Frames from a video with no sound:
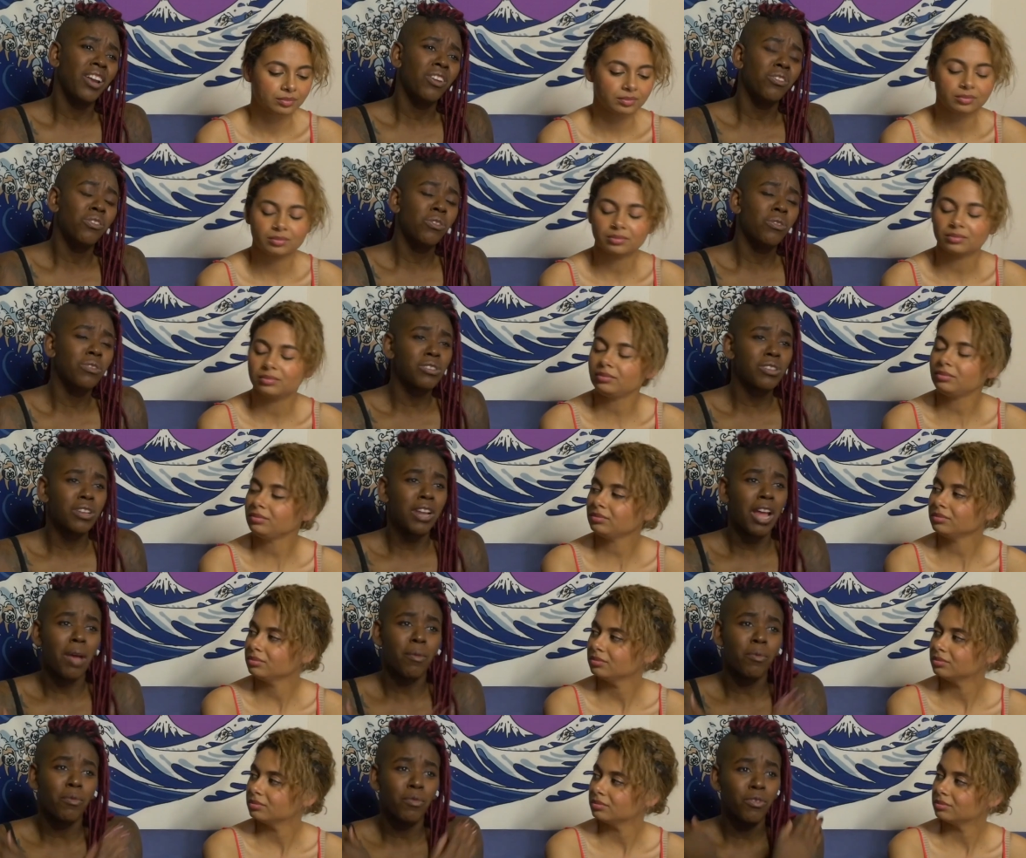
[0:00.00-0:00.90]
Speaker 1: I don't know what's gonna
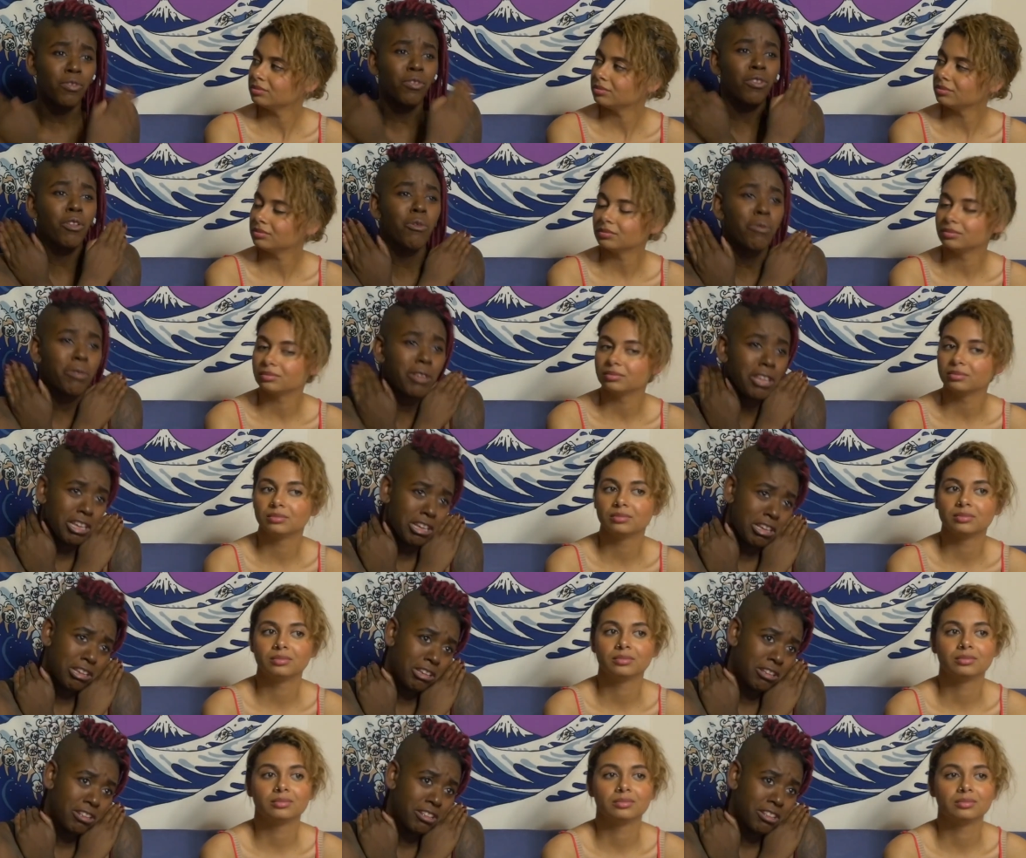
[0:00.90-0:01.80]
happen with
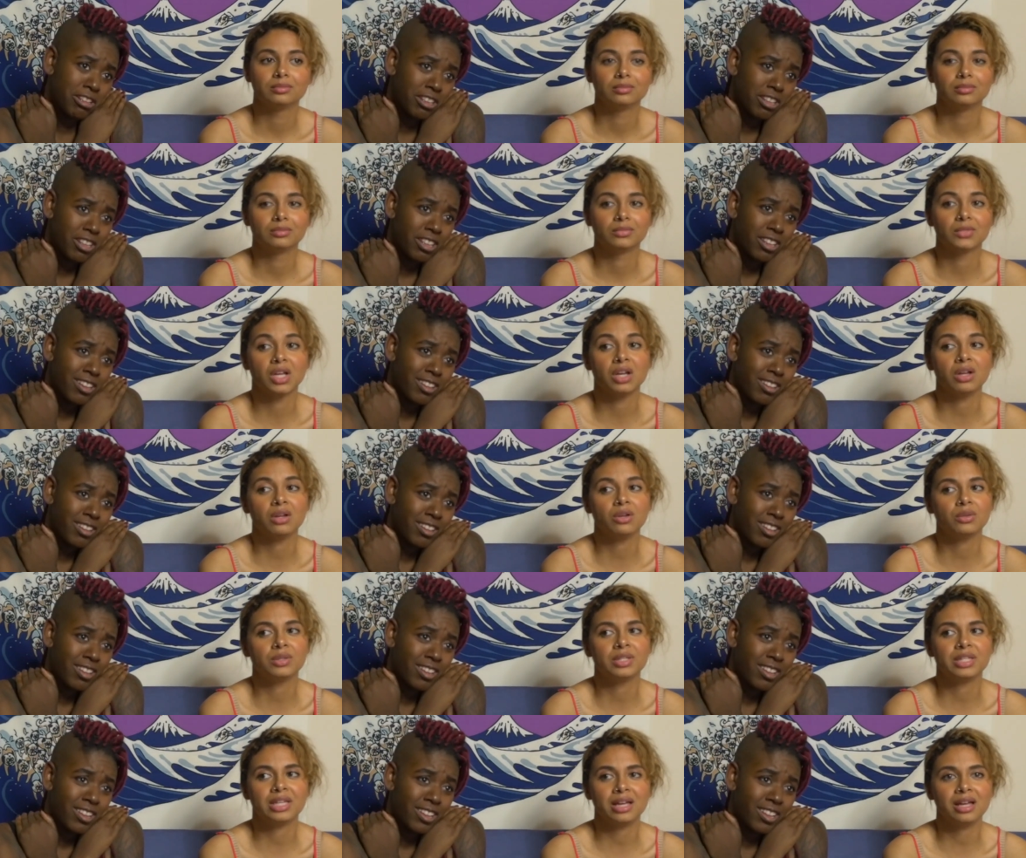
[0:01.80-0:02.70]
Floki. Oh
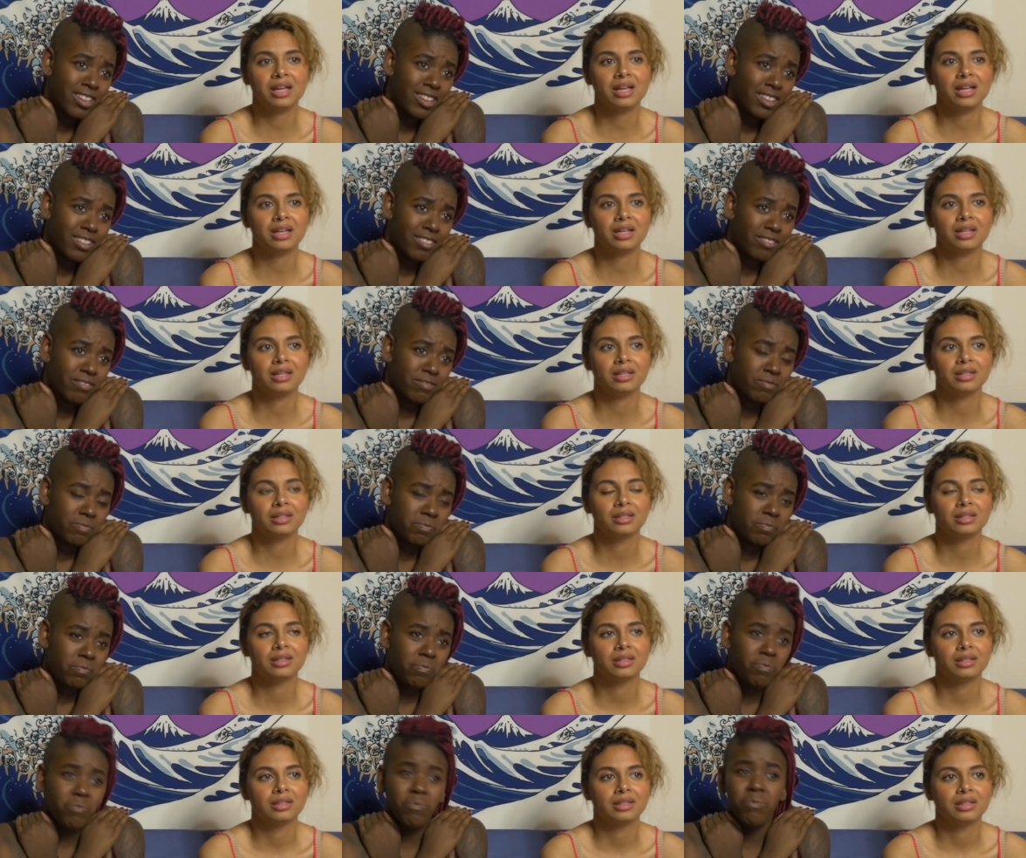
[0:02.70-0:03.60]
yeah,
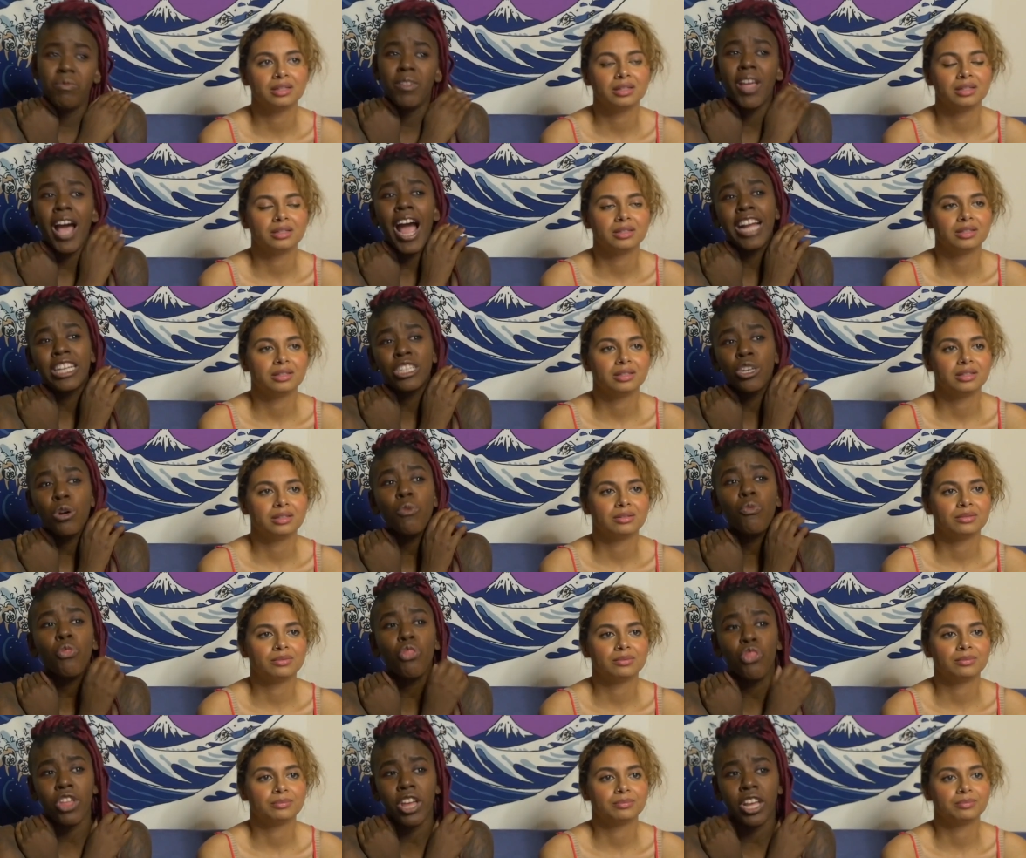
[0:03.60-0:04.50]
I don't
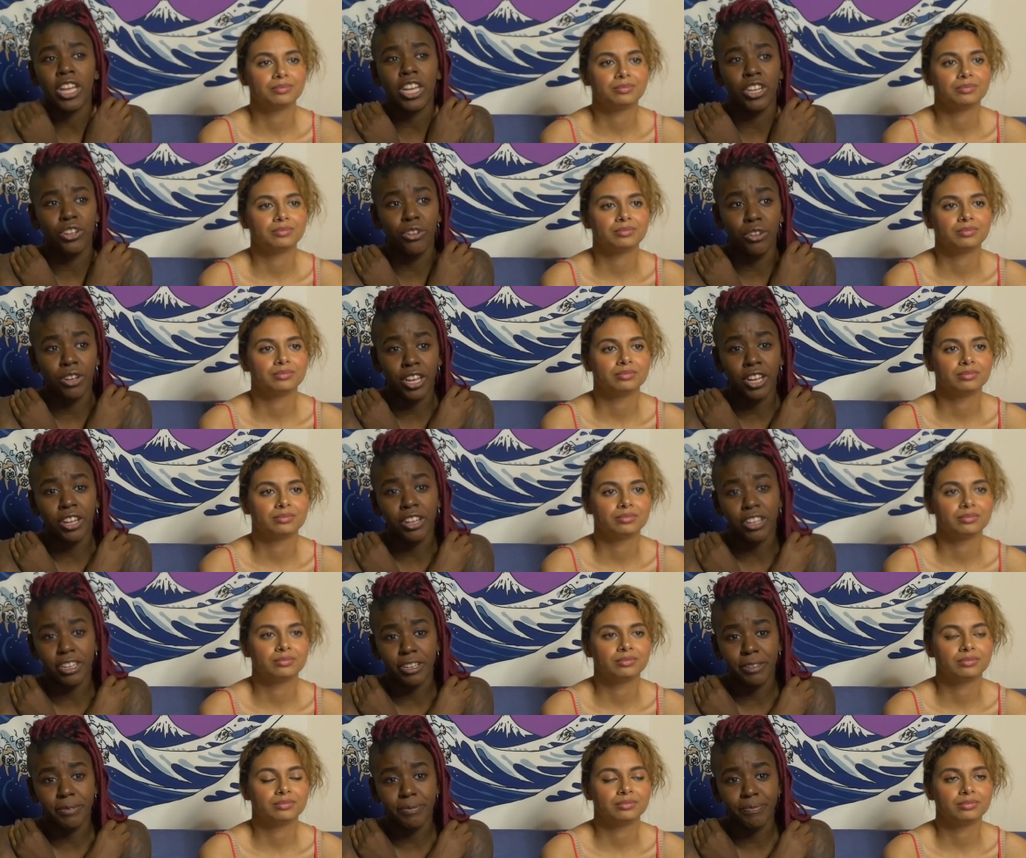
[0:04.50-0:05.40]
think he'll kill
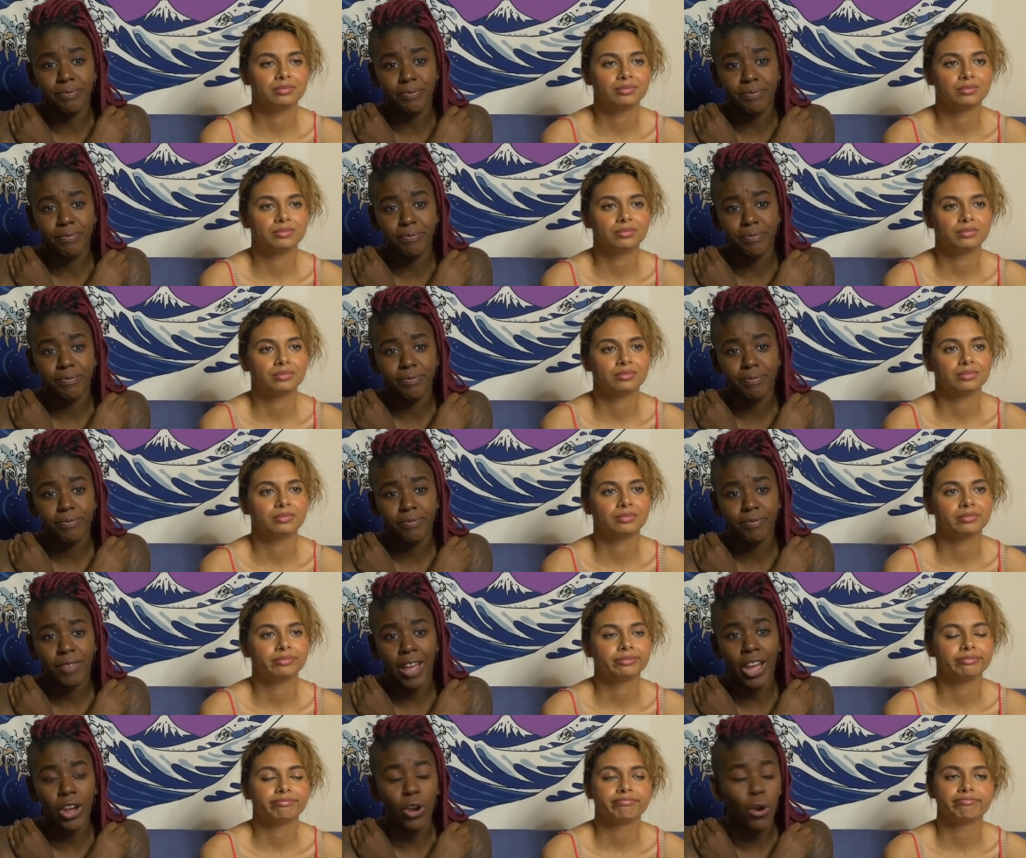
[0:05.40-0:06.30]
him.
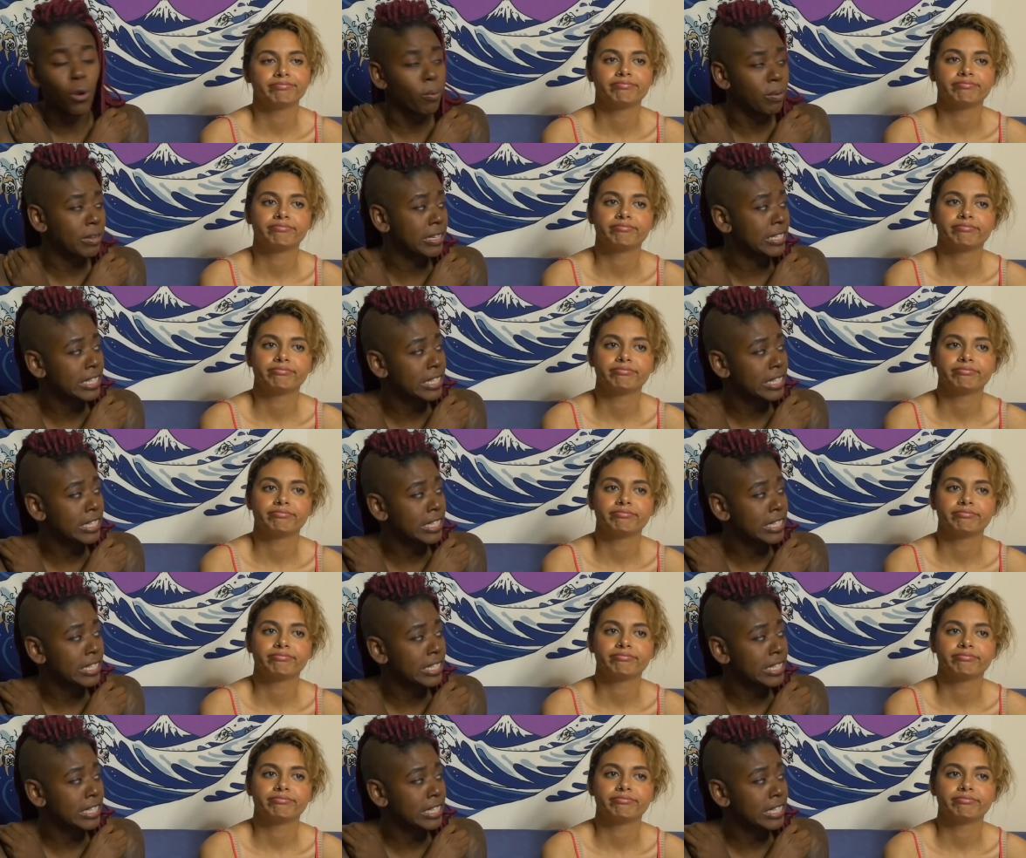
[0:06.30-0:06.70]
I hope he